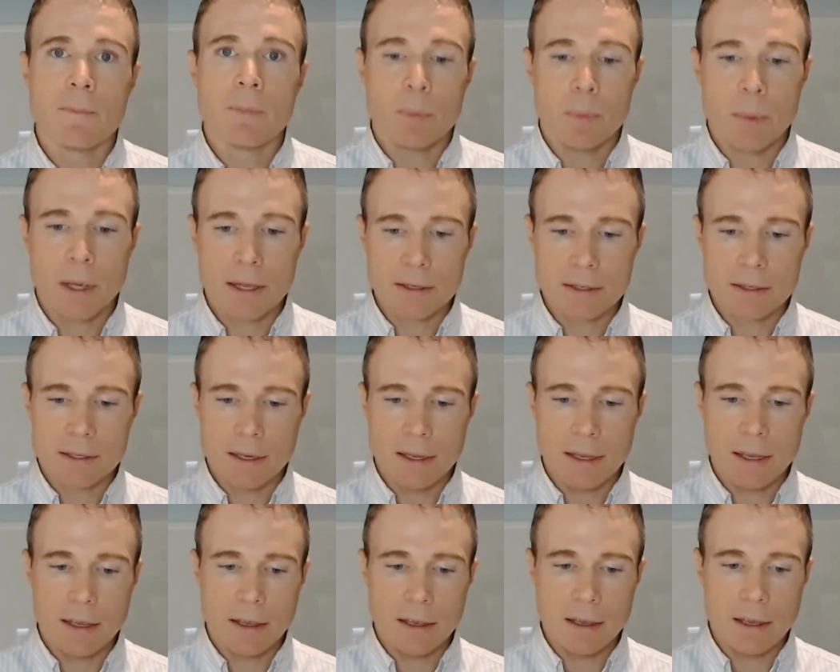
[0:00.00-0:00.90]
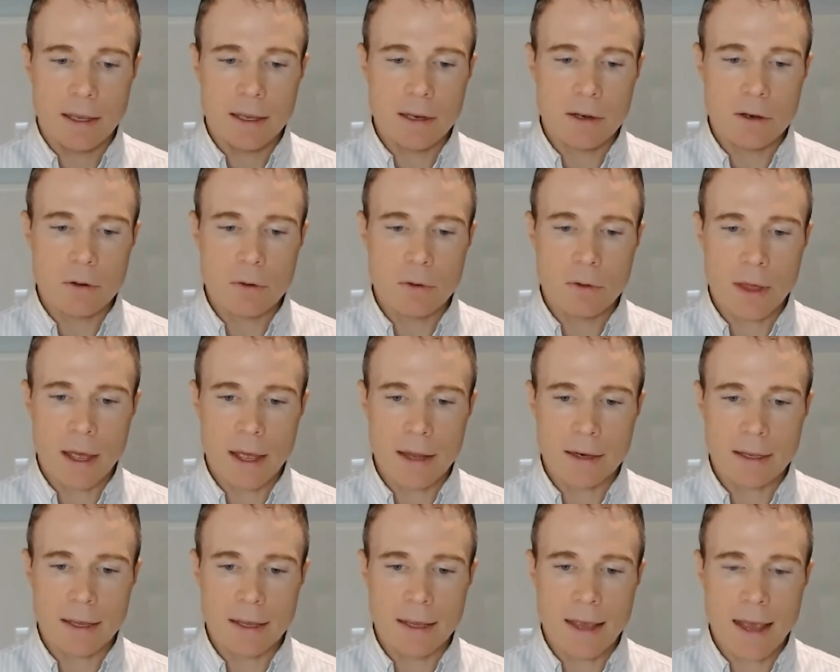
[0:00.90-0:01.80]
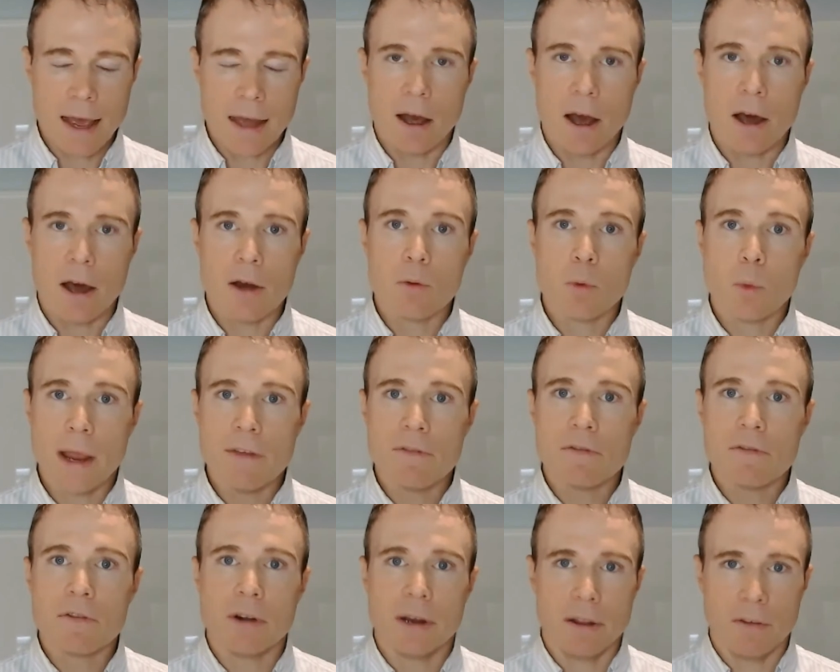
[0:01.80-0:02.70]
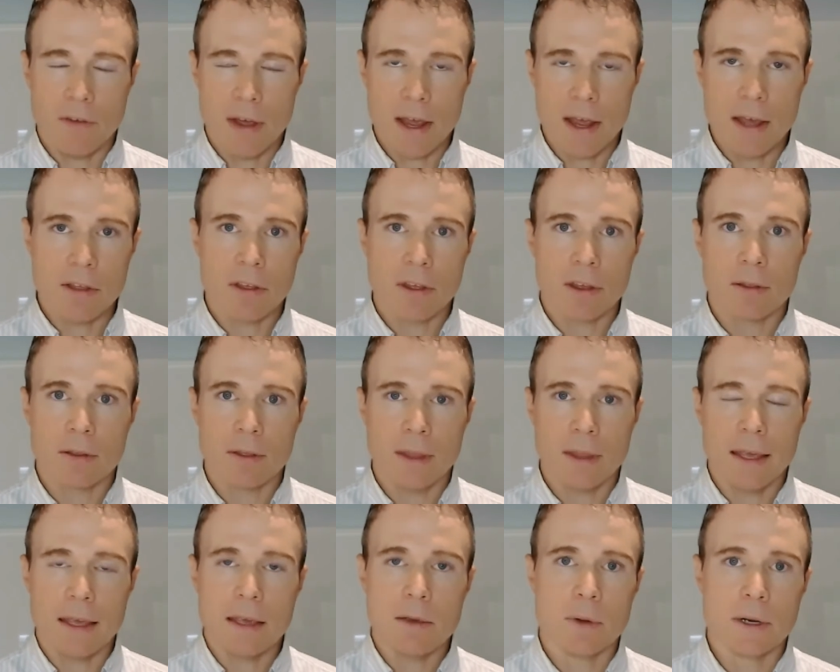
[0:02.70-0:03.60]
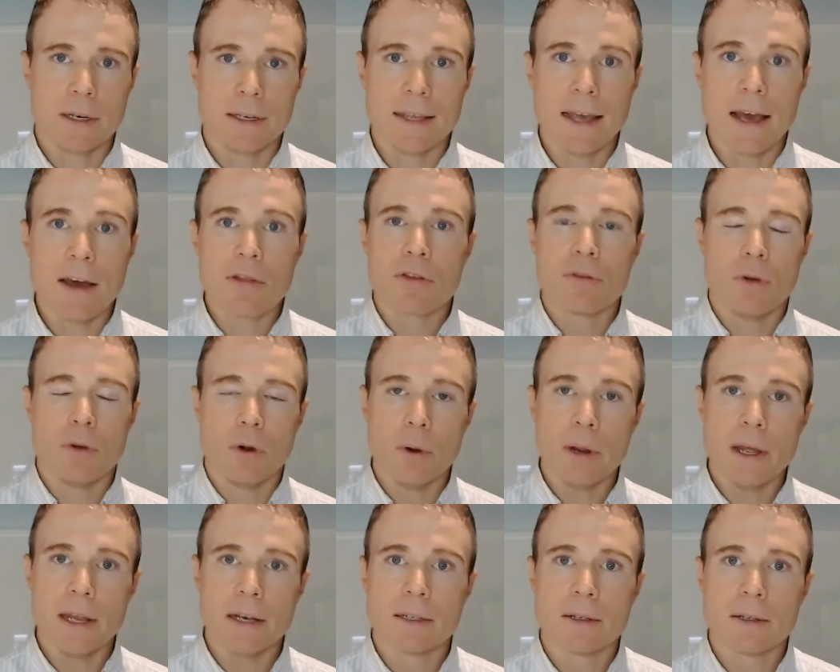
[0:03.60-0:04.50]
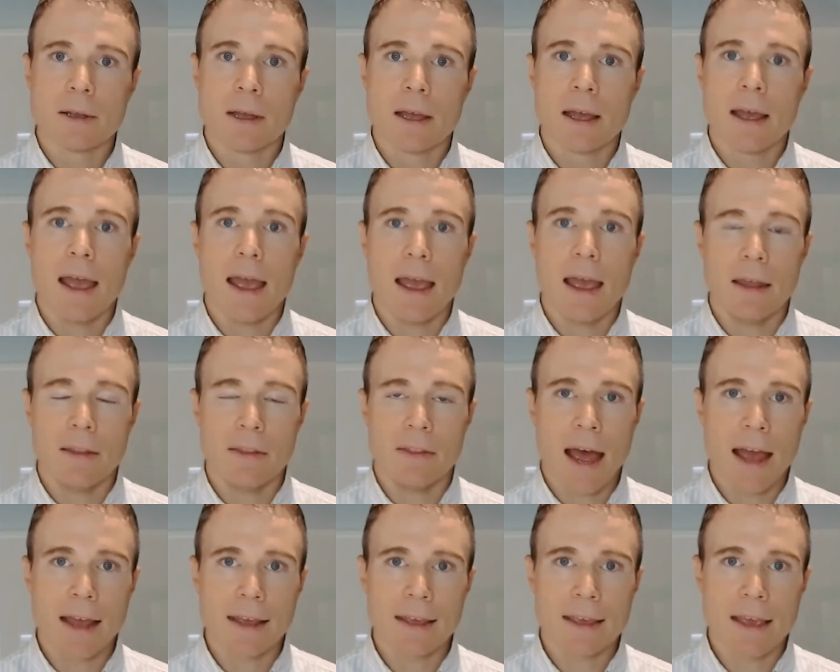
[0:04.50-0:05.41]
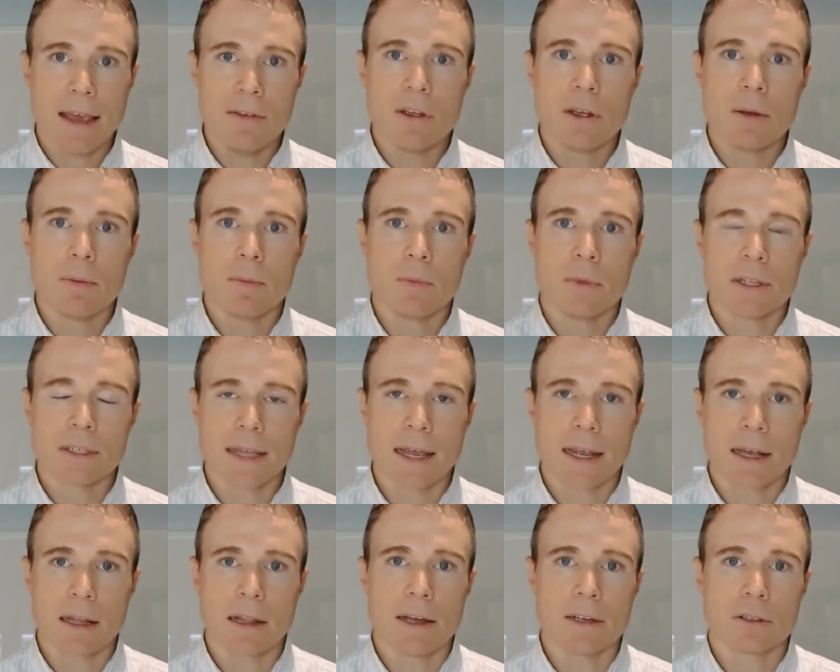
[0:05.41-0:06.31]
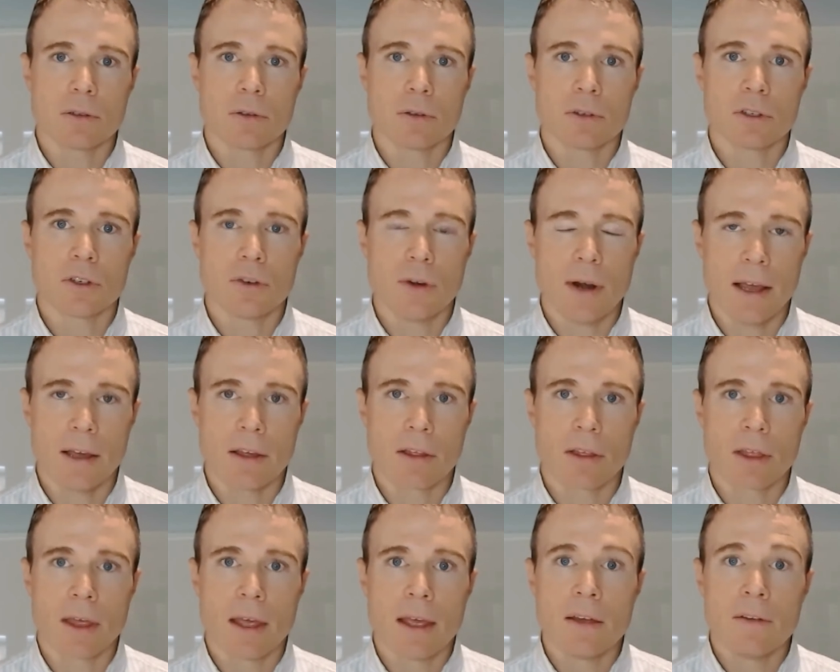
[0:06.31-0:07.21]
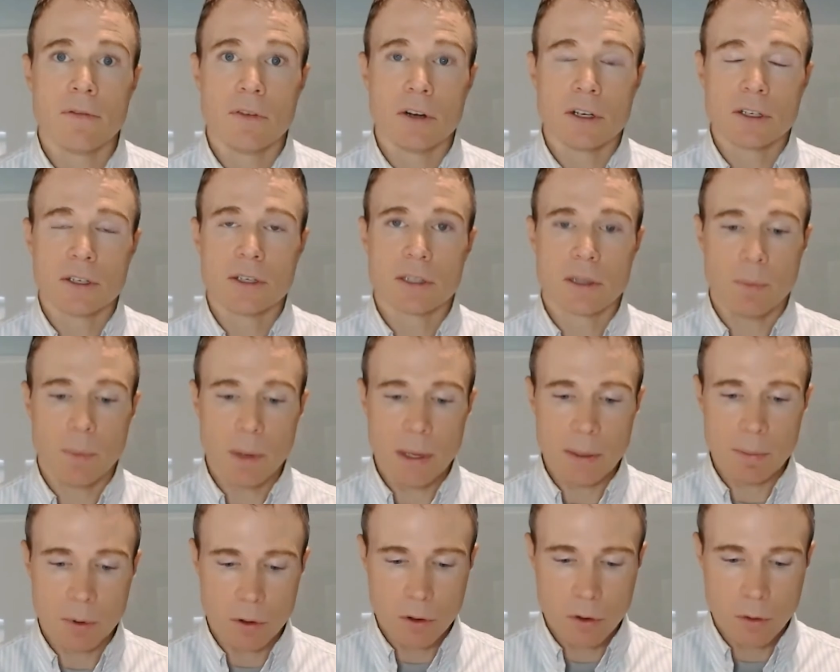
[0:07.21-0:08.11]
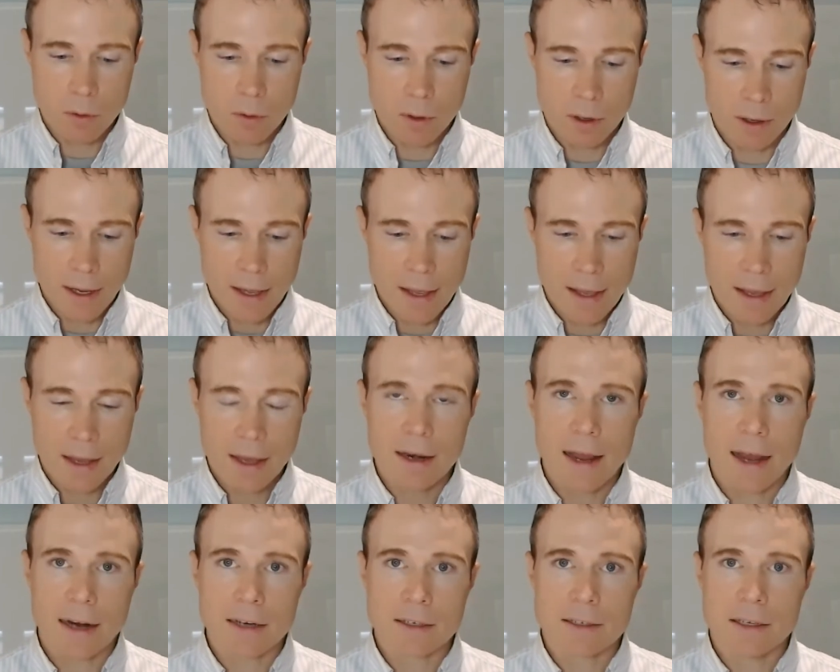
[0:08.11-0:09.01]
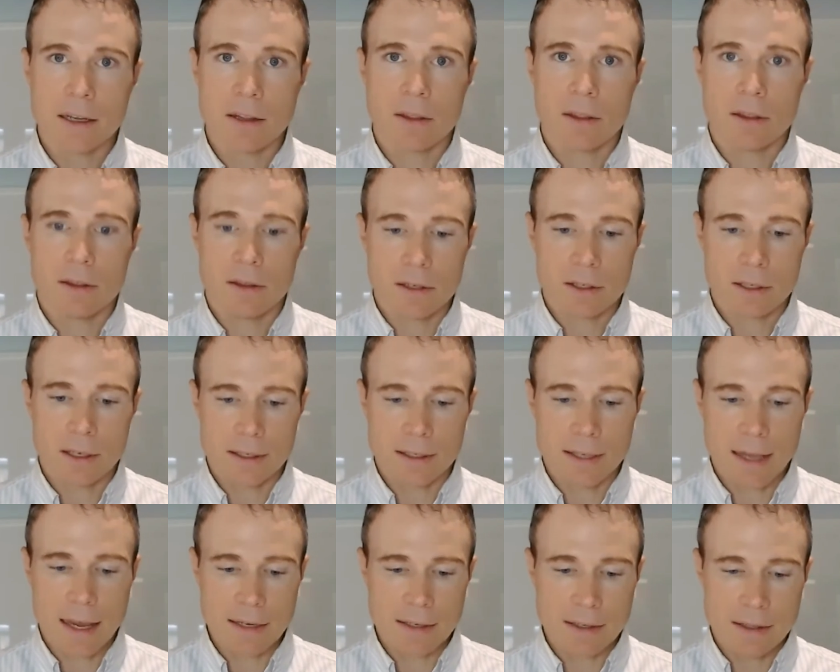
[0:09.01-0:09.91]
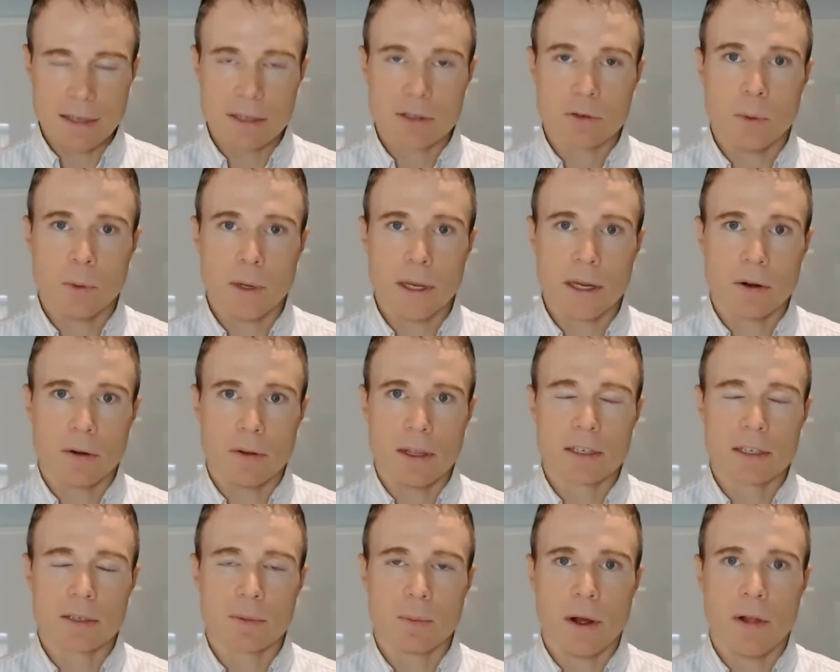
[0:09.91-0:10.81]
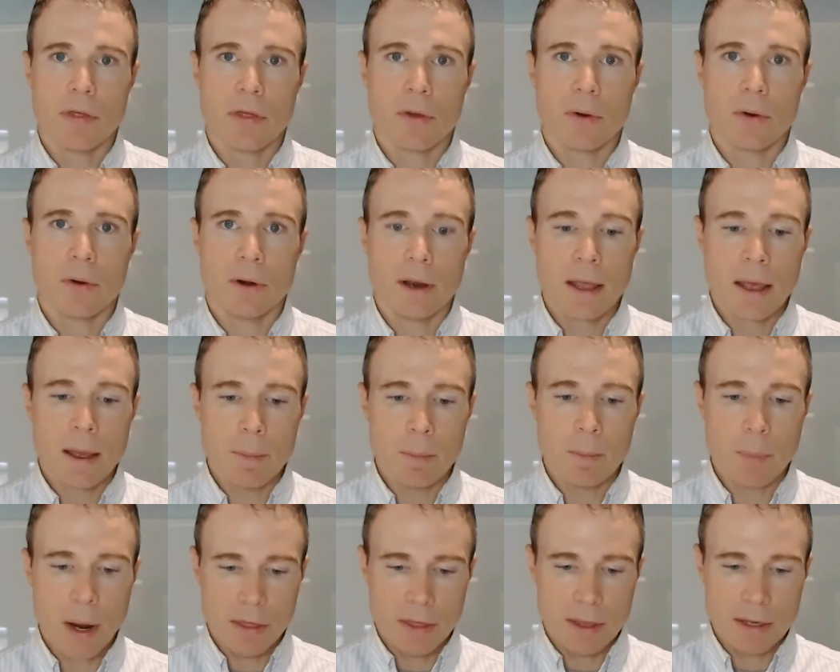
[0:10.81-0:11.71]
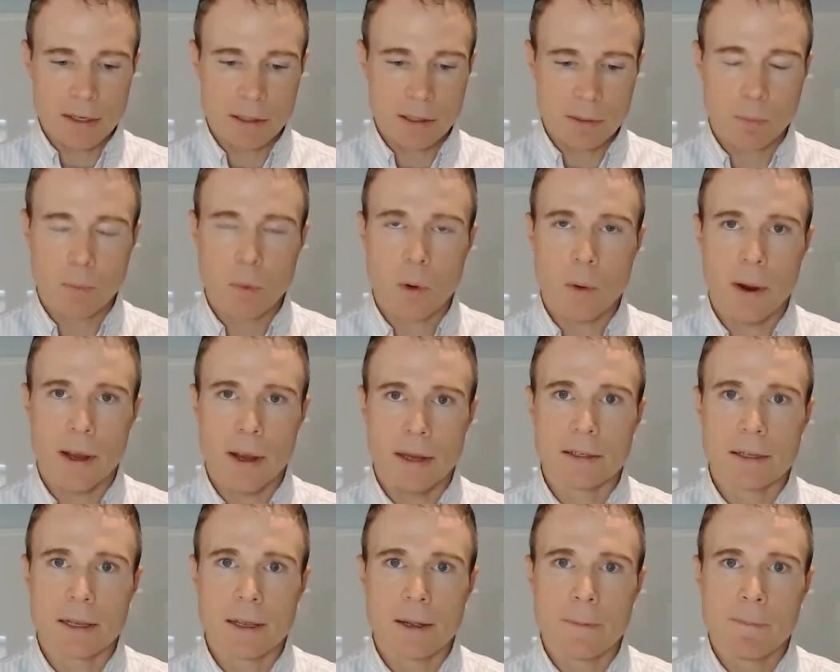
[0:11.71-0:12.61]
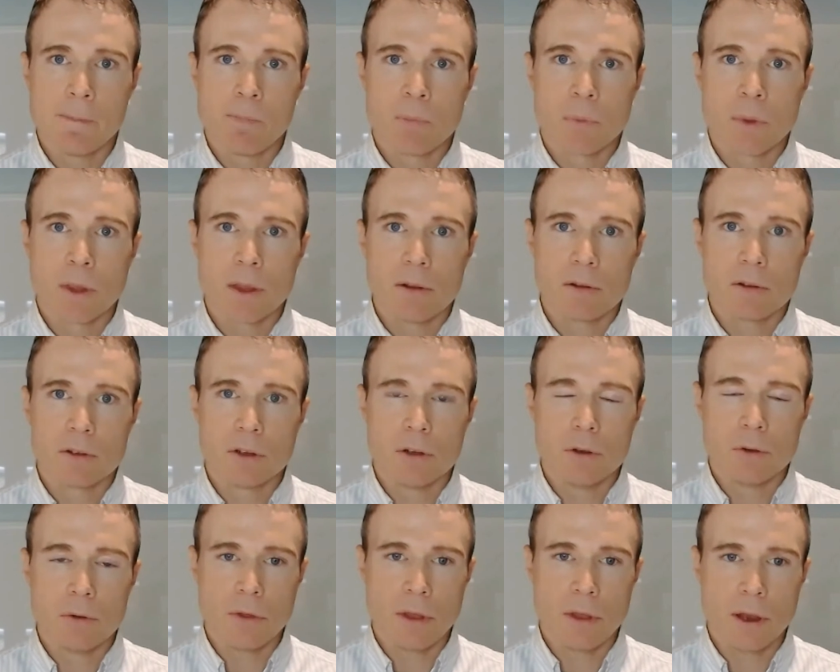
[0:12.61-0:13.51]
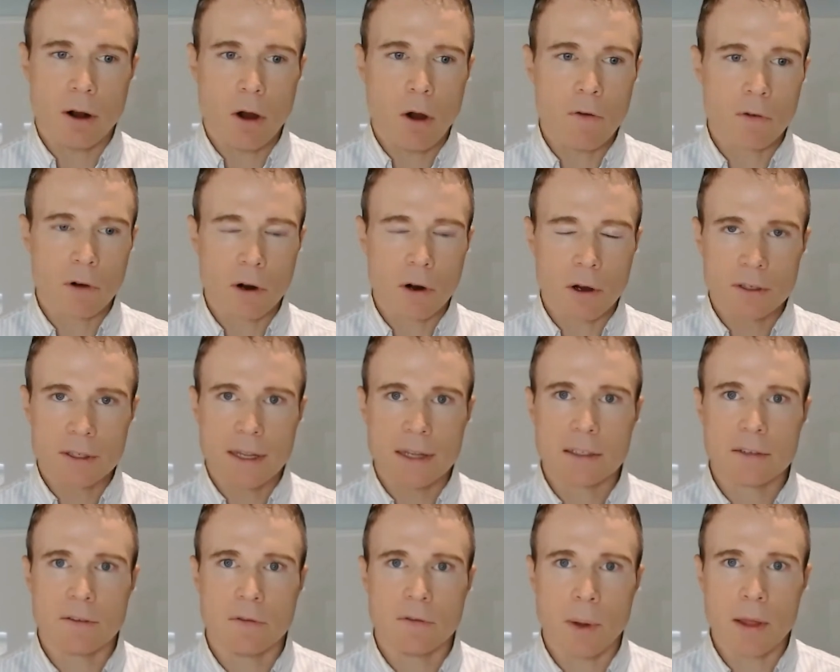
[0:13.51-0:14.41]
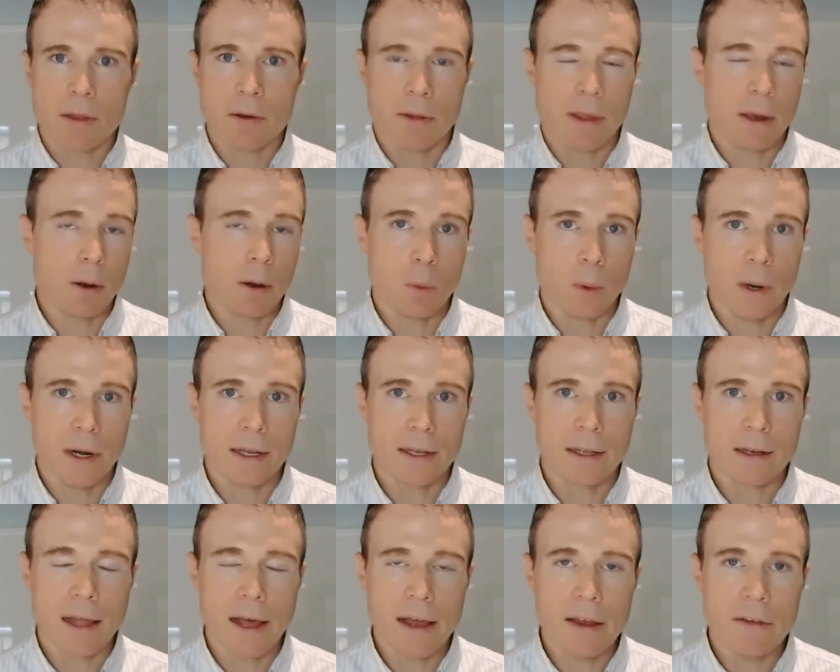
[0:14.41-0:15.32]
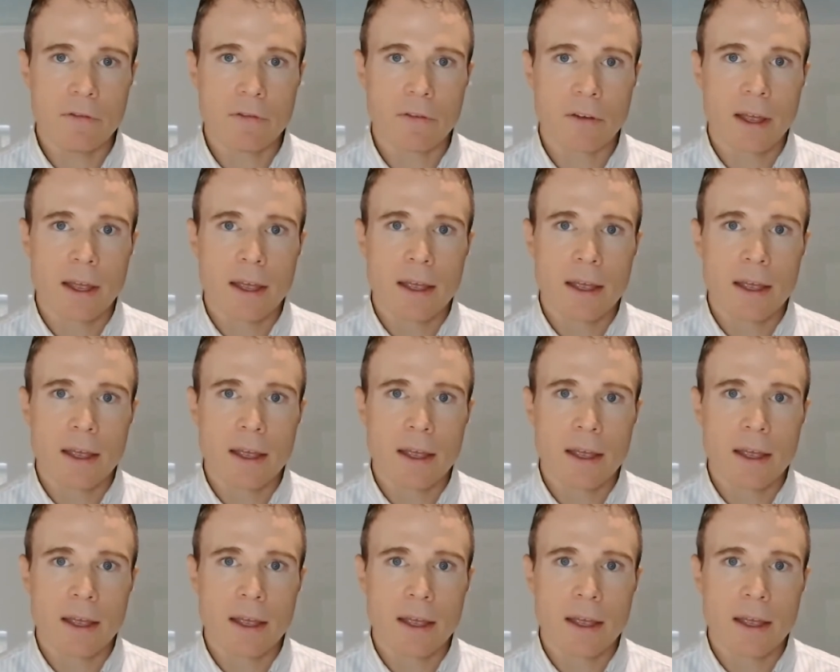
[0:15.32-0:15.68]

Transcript: because he knew that he had unwavering faith that he would get through it. And that gave him the psychological strength versus the people who were connecting success this week or this month or by this point to their overall sense of whether they were winning in life.